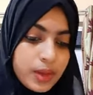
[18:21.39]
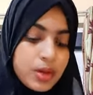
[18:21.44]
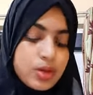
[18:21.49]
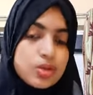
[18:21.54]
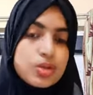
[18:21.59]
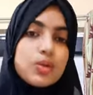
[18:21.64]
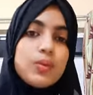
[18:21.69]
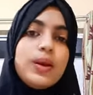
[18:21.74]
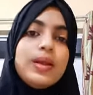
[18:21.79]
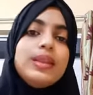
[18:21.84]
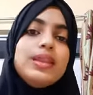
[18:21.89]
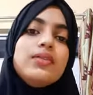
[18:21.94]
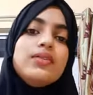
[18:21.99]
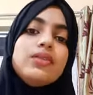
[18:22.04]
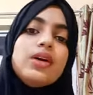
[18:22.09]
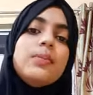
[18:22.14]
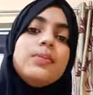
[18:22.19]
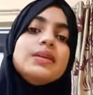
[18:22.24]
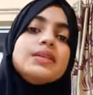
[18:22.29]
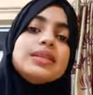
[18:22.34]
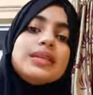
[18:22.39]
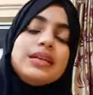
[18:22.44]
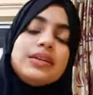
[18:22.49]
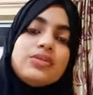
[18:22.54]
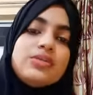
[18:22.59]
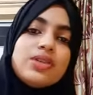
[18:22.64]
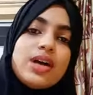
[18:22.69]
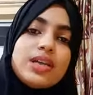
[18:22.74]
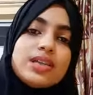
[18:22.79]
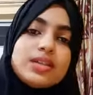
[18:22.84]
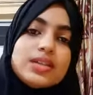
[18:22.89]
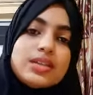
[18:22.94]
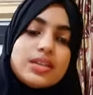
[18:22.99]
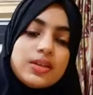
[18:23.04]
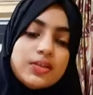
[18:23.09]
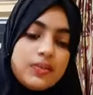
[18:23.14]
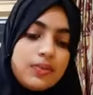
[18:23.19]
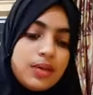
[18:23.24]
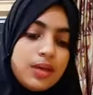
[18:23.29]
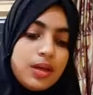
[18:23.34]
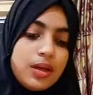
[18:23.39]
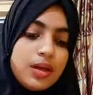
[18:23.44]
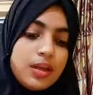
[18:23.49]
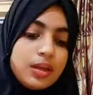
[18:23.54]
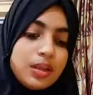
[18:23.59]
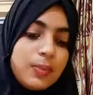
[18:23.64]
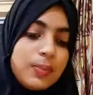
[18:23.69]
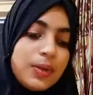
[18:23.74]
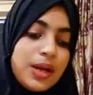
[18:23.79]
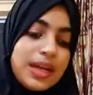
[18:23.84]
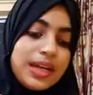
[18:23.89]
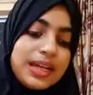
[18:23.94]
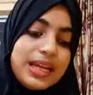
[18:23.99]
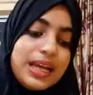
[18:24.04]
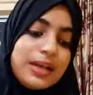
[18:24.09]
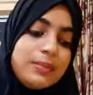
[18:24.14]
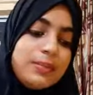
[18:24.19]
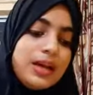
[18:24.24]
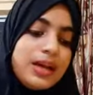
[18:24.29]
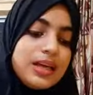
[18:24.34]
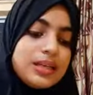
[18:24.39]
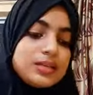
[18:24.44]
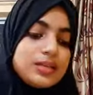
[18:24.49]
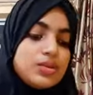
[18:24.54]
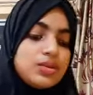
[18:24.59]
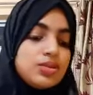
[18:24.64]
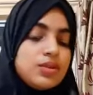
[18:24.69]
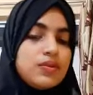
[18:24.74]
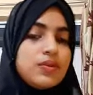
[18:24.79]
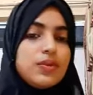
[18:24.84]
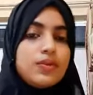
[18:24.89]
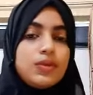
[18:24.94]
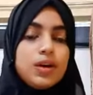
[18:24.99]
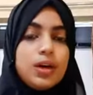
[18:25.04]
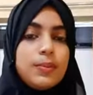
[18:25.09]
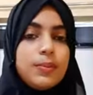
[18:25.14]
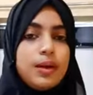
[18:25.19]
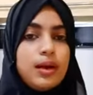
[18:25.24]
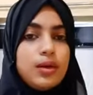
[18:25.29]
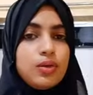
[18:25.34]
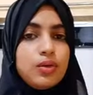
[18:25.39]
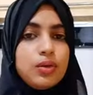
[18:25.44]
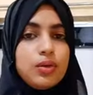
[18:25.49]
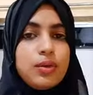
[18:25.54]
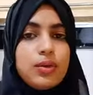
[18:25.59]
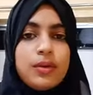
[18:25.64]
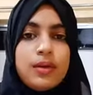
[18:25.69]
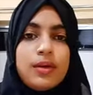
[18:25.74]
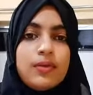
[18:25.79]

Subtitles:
So when the verb is intransitive, the predicate may consist of the verb alone.